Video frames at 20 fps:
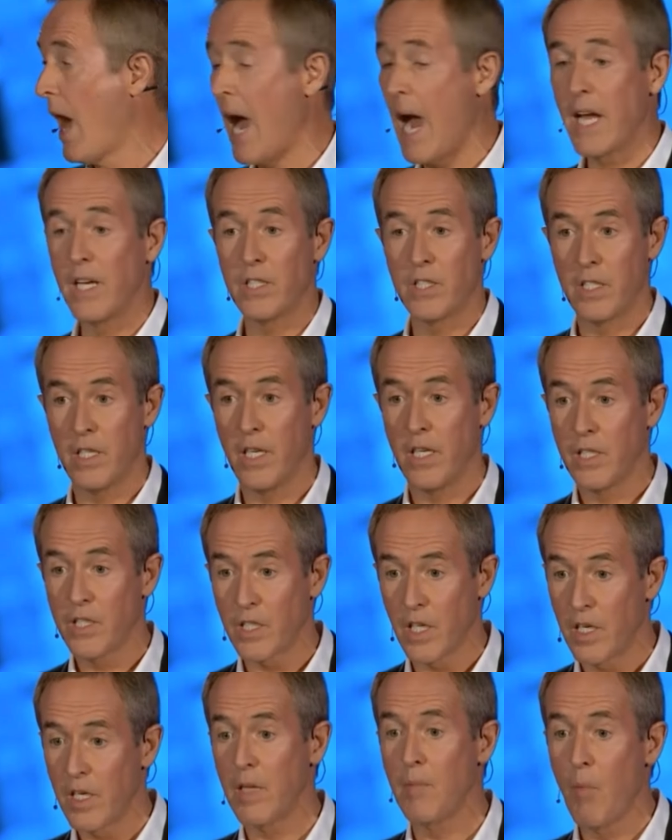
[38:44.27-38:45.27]
I see
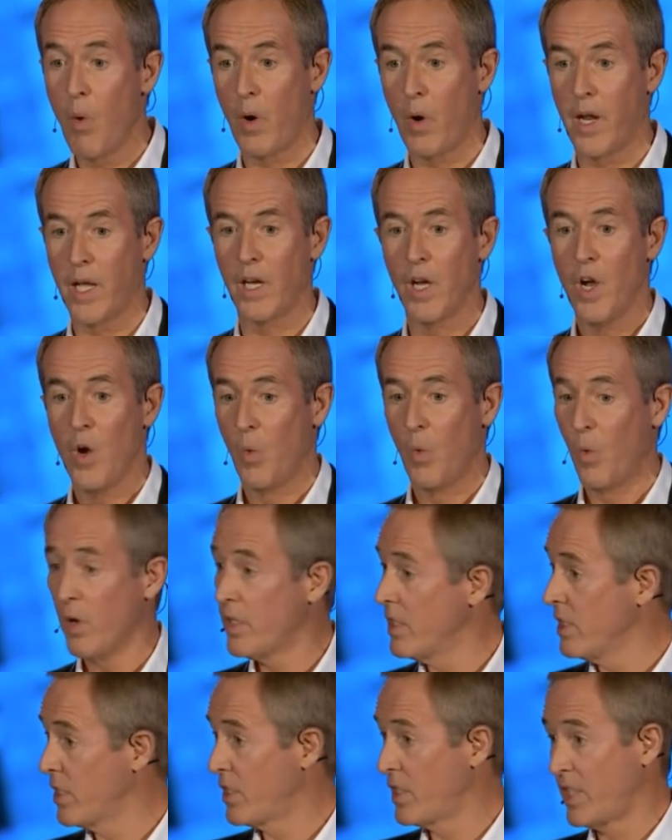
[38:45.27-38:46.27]
Sunday morning, we're
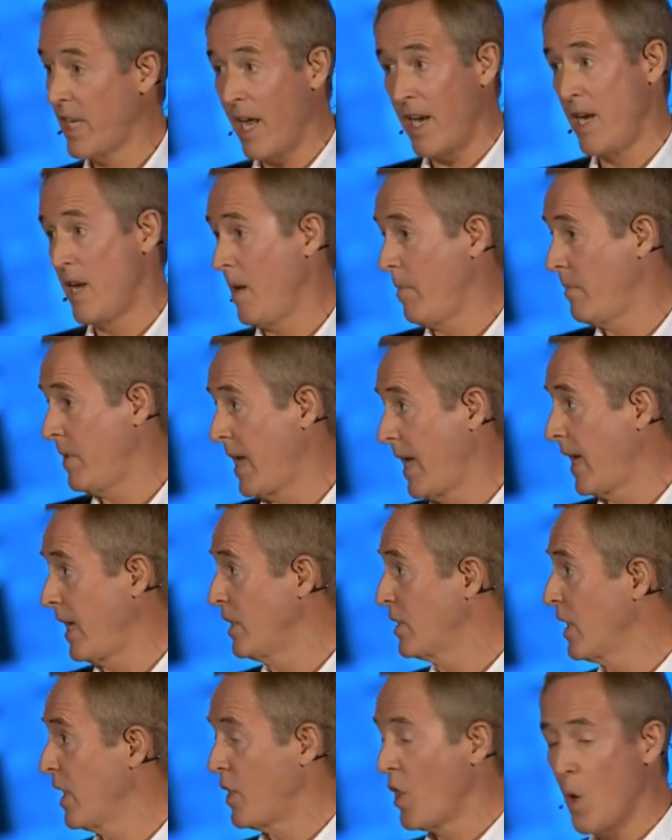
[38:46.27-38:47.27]
just setting up
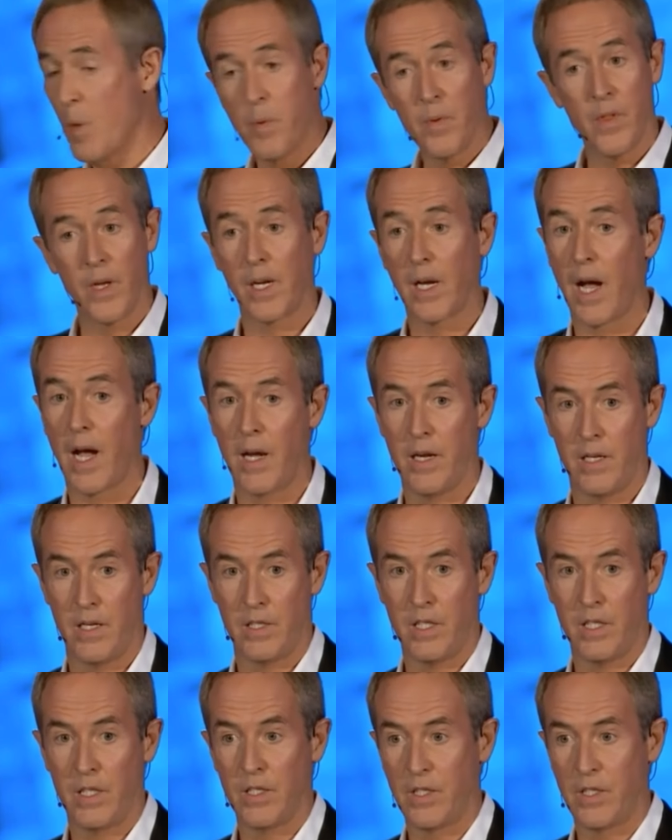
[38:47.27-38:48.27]
dates and hoping that God
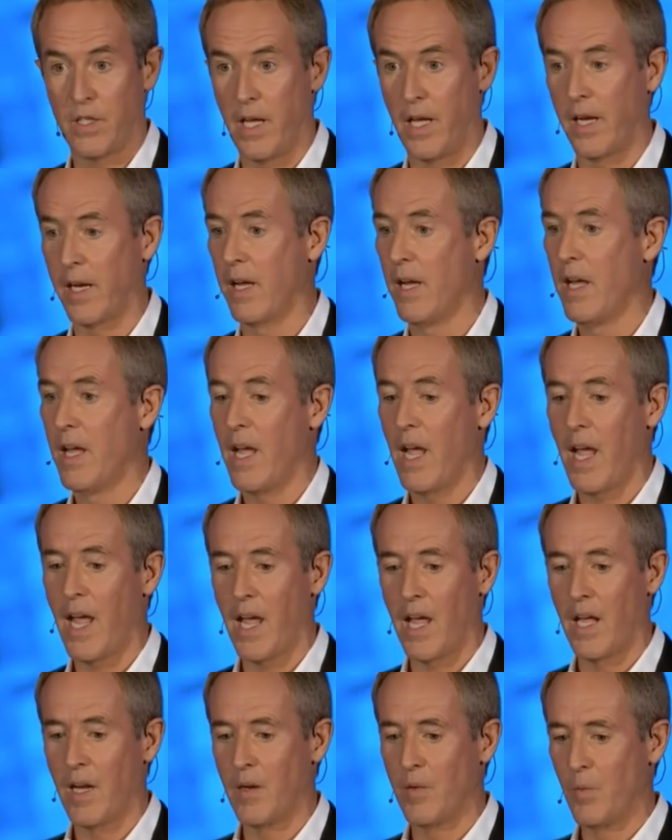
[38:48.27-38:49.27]
does his thing.
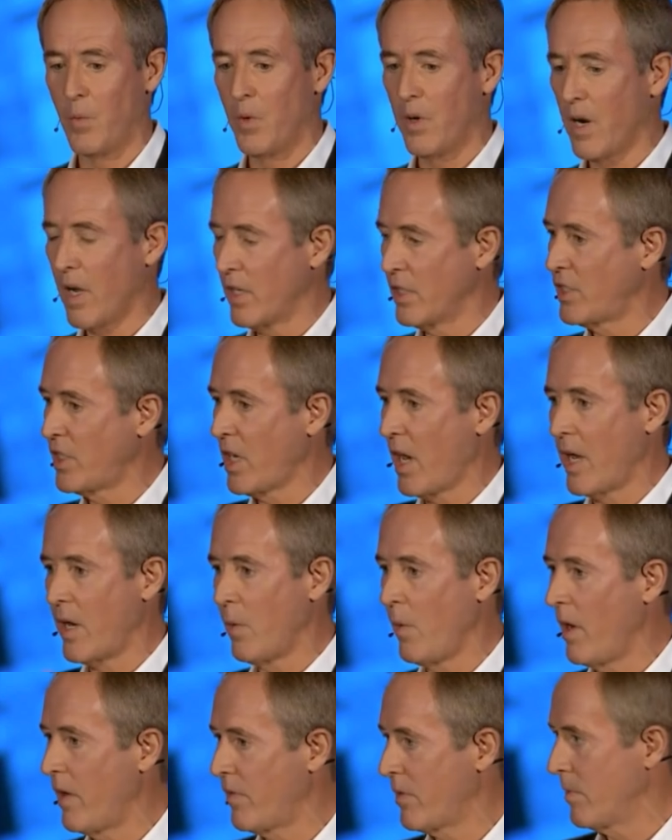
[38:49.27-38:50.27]
And we're not shying
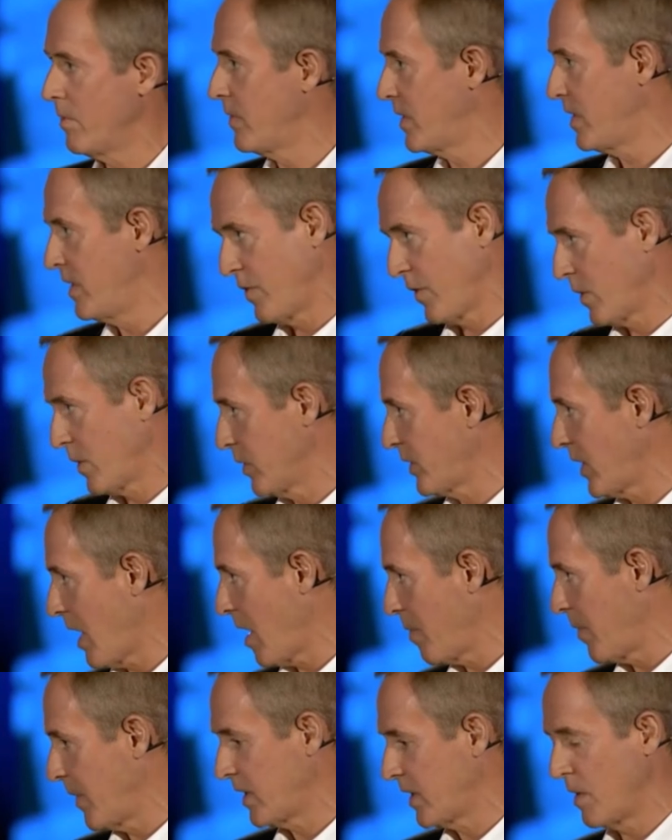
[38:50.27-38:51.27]
away from difficult
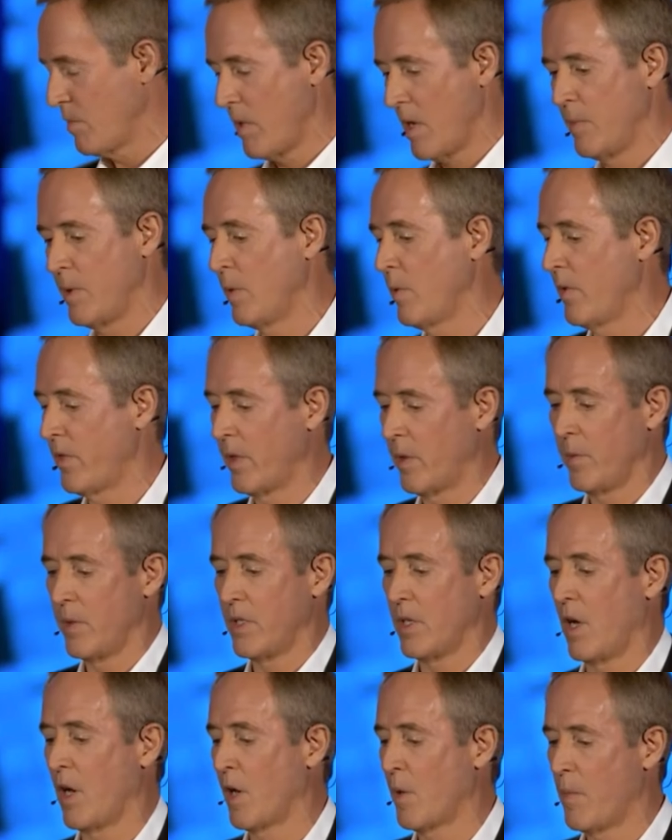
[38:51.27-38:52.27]
topics. That may be one thing we
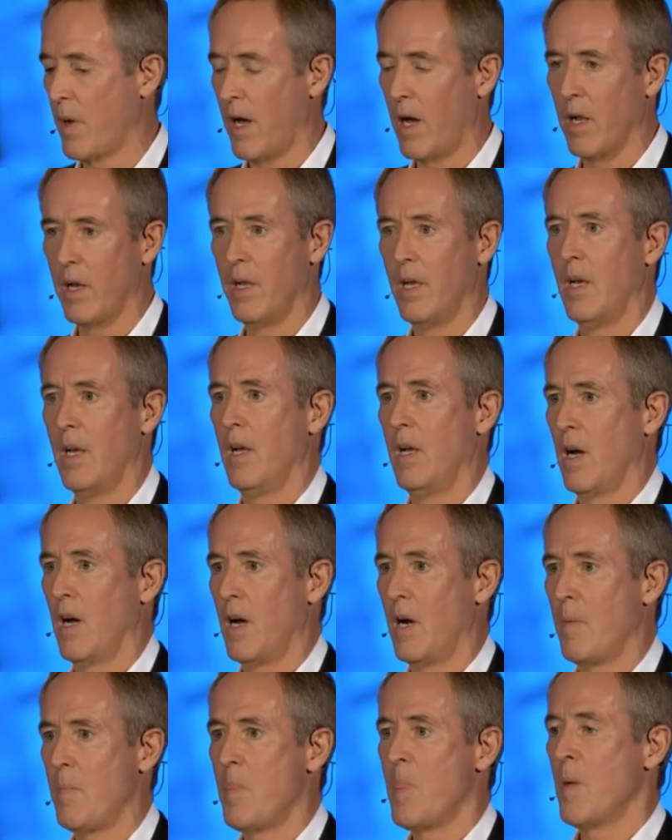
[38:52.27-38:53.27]
talk about.
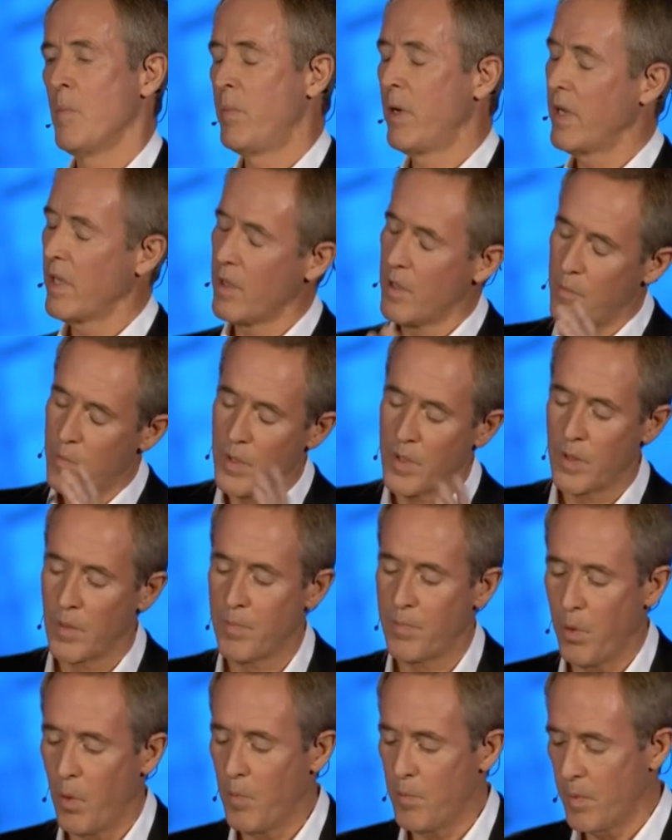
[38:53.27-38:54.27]
Um, but, but the
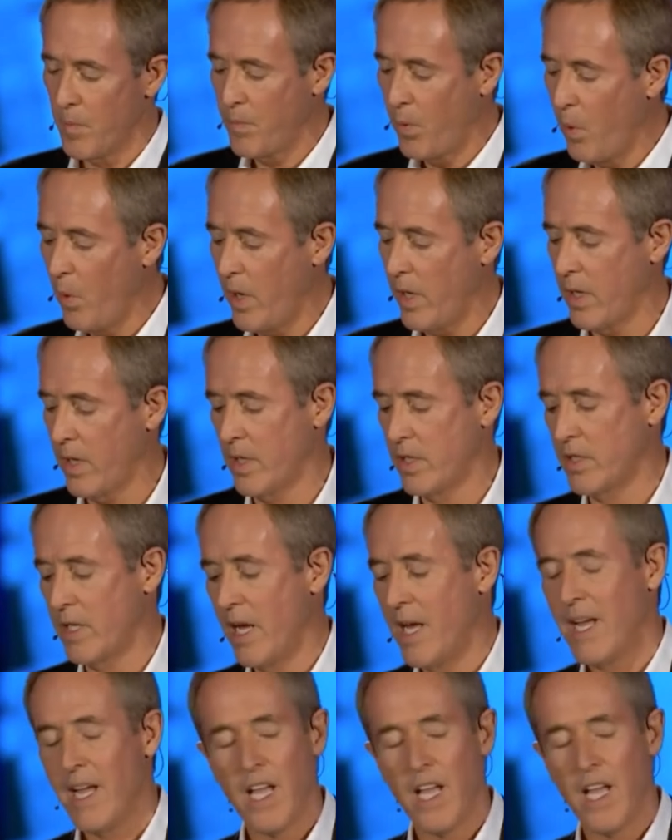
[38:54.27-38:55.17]
po- point is,